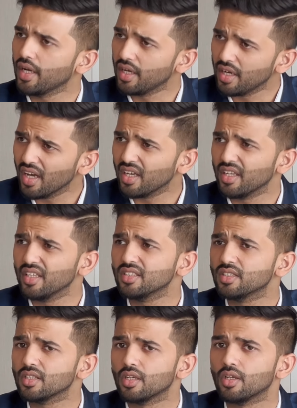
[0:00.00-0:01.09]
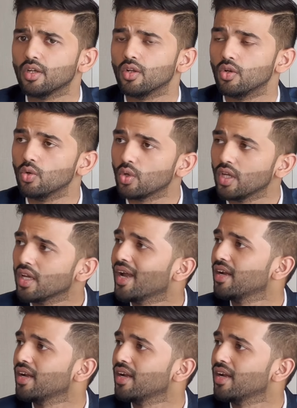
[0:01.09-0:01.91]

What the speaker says: India is looking